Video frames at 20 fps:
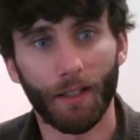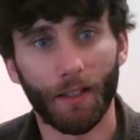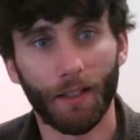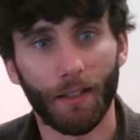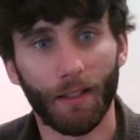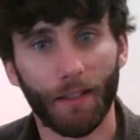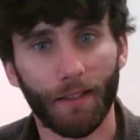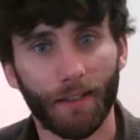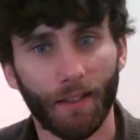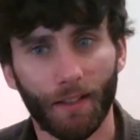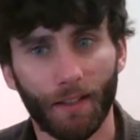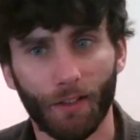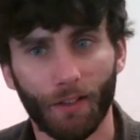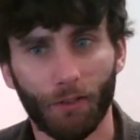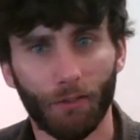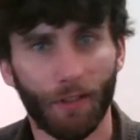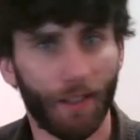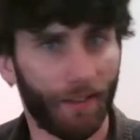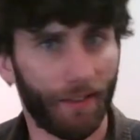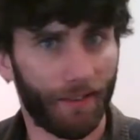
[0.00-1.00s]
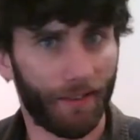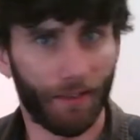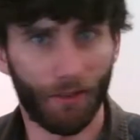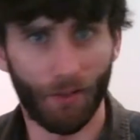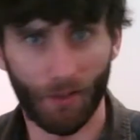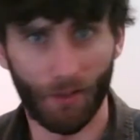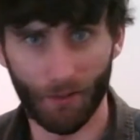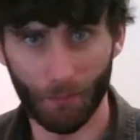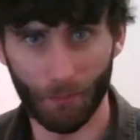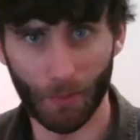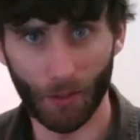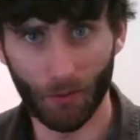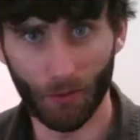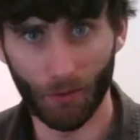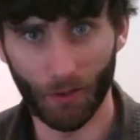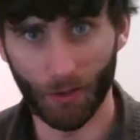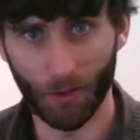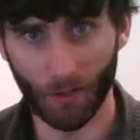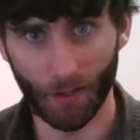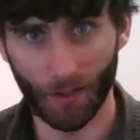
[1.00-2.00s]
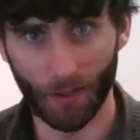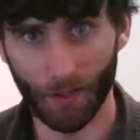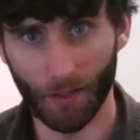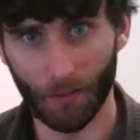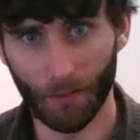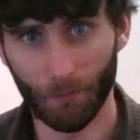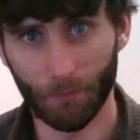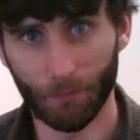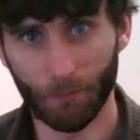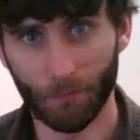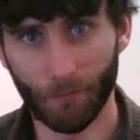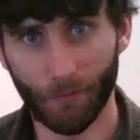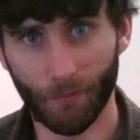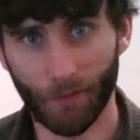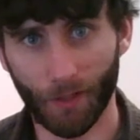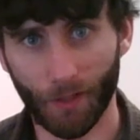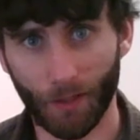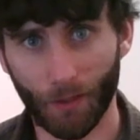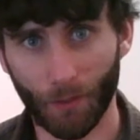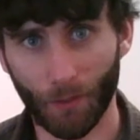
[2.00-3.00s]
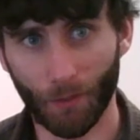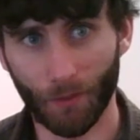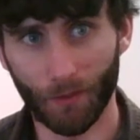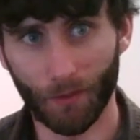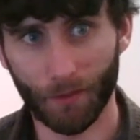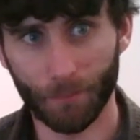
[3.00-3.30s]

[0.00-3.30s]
He's got a great series of Bodhrán videos.